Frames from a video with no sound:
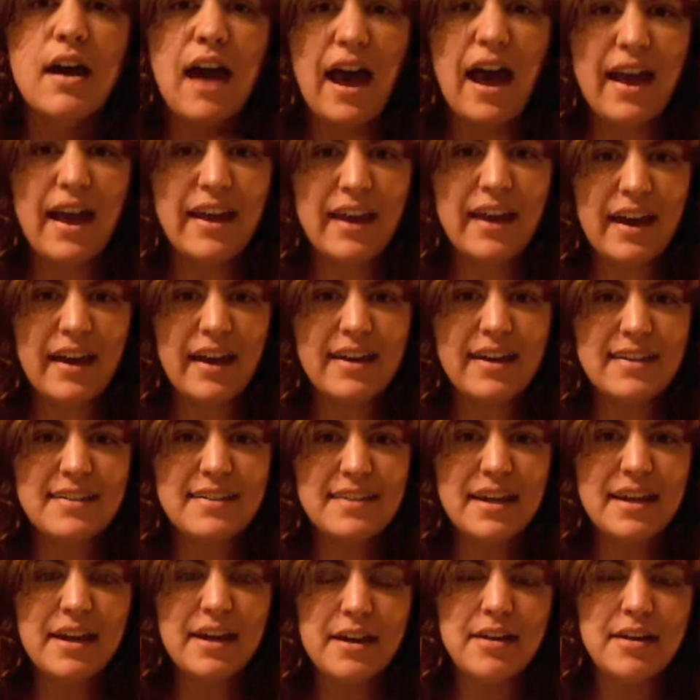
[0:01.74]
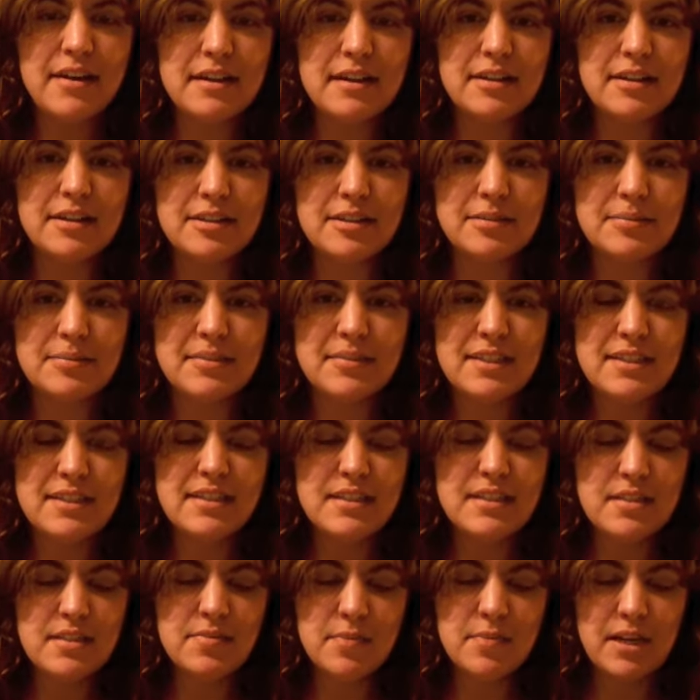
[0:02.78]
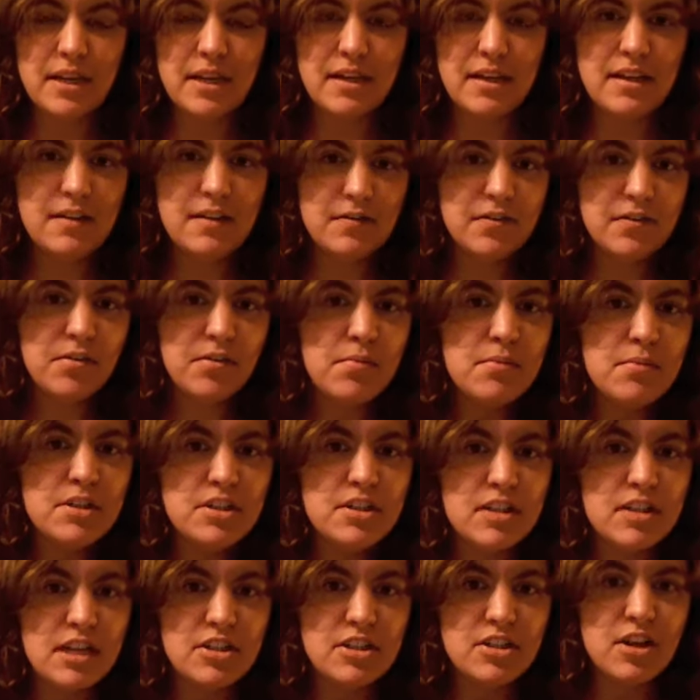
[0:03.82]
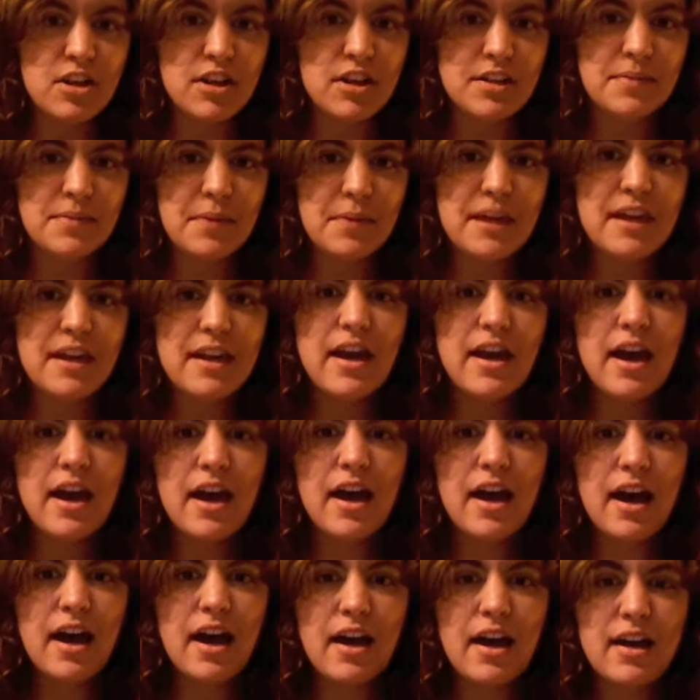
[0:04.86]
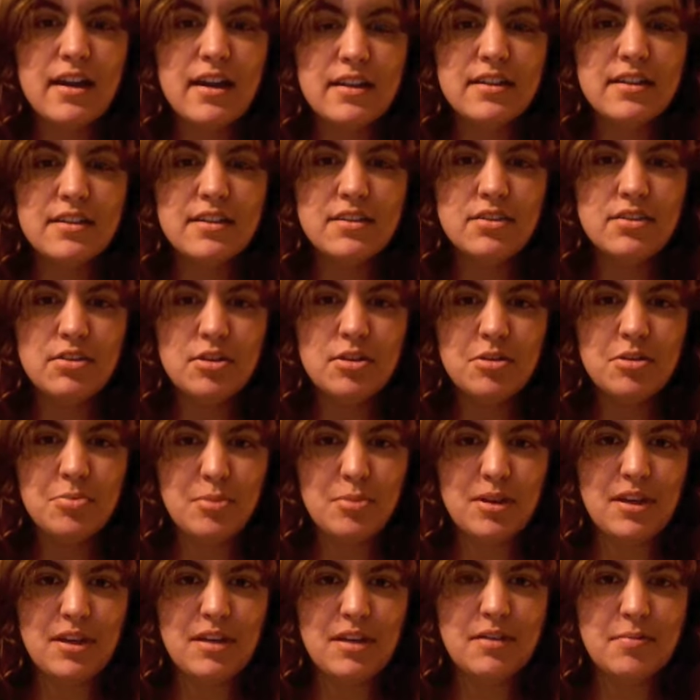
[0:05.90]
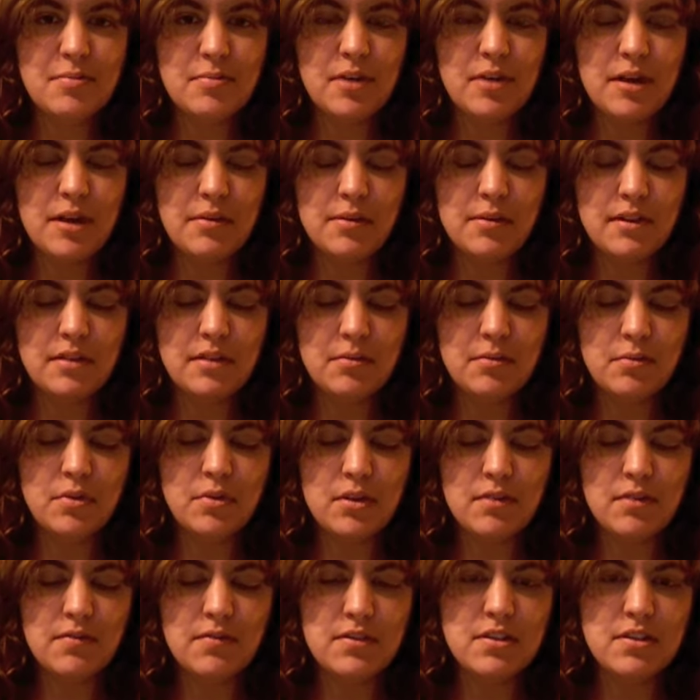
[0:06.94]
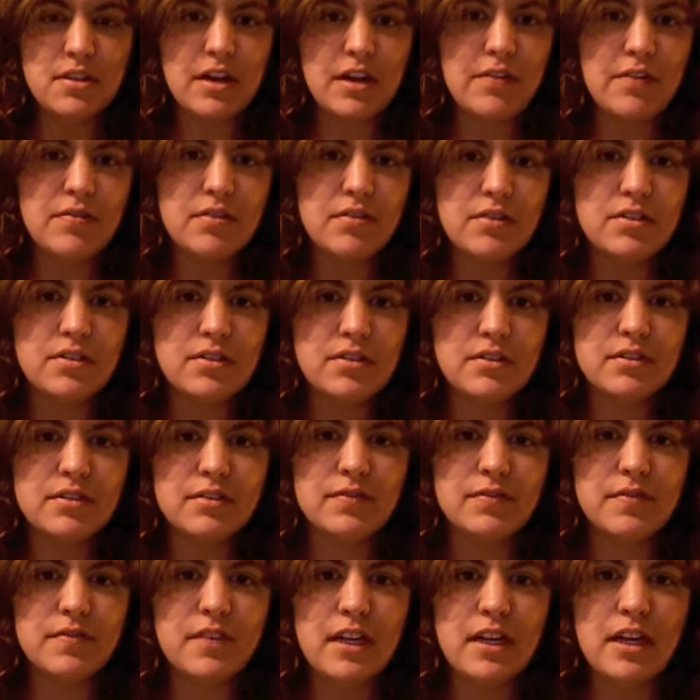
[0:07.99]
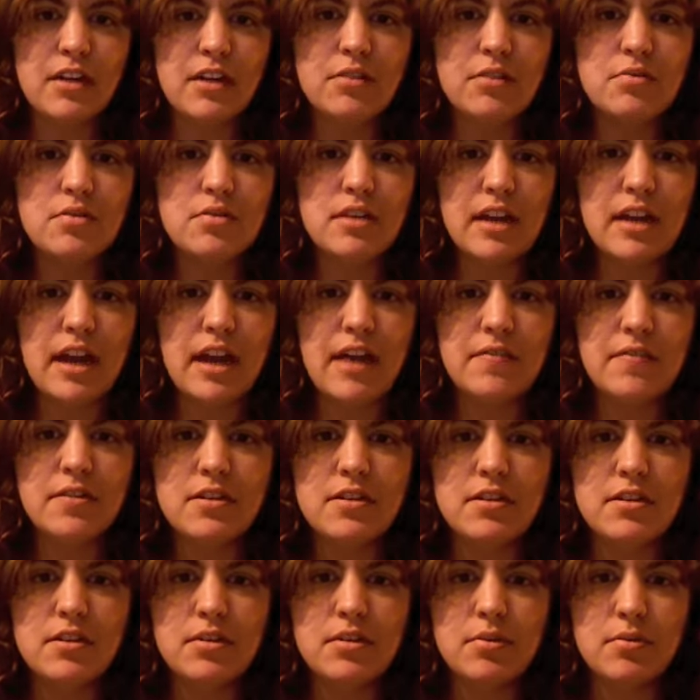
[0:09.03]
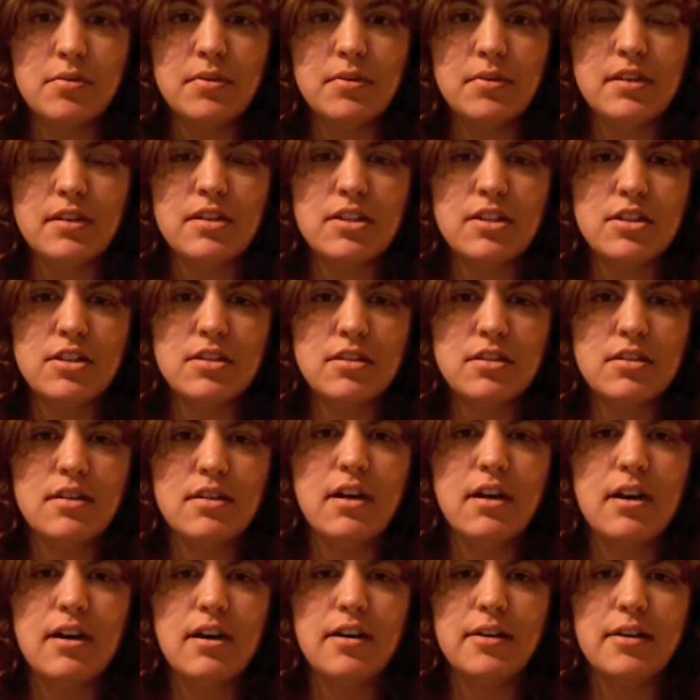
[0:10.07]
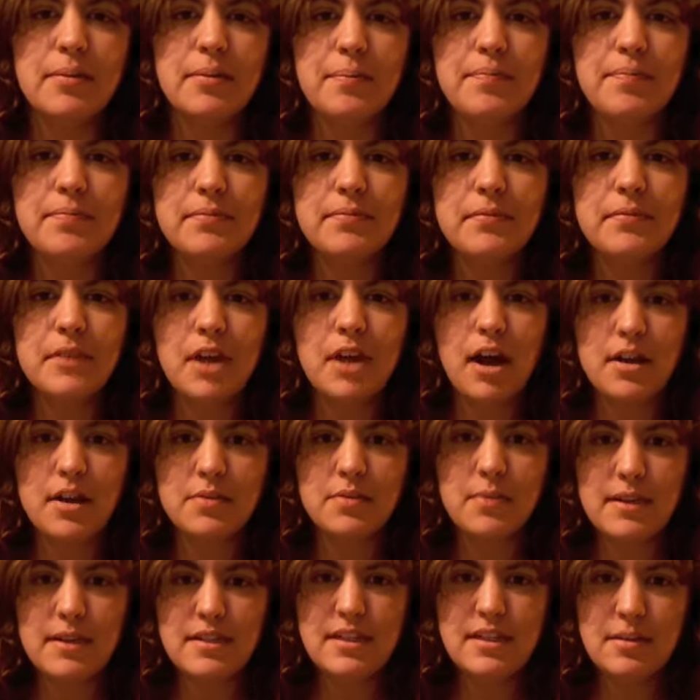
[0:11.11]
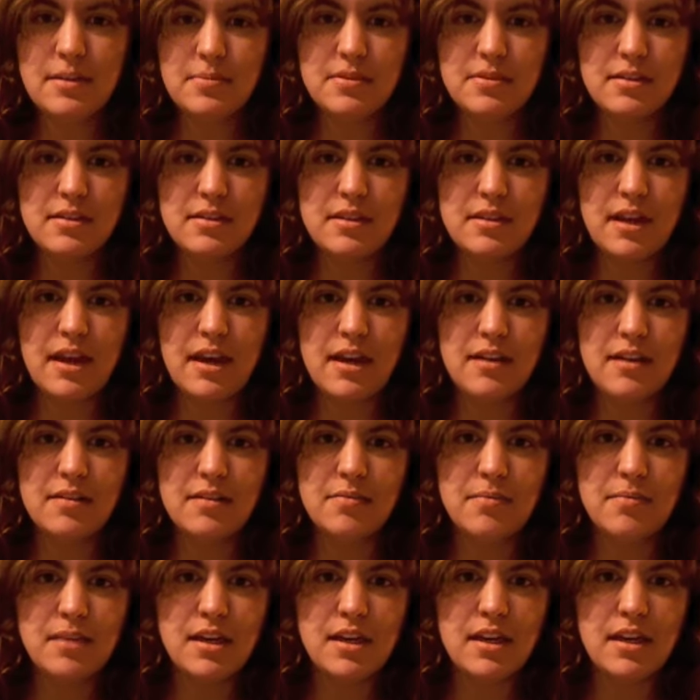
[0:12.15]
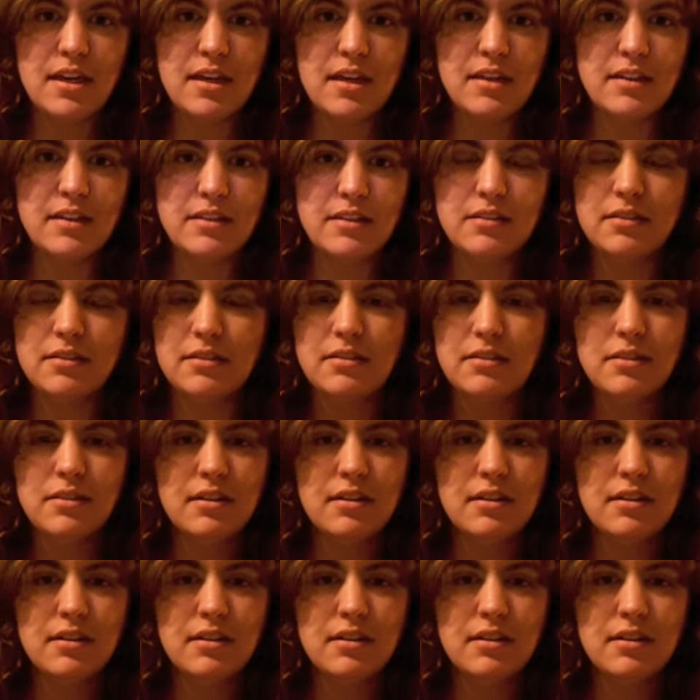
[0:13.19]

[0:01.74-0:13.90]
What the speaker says: Hi guys, this is Peony from Nostalgia Cosplay. This is going to be probably one of several videos that have to do with just cosplay tips that me and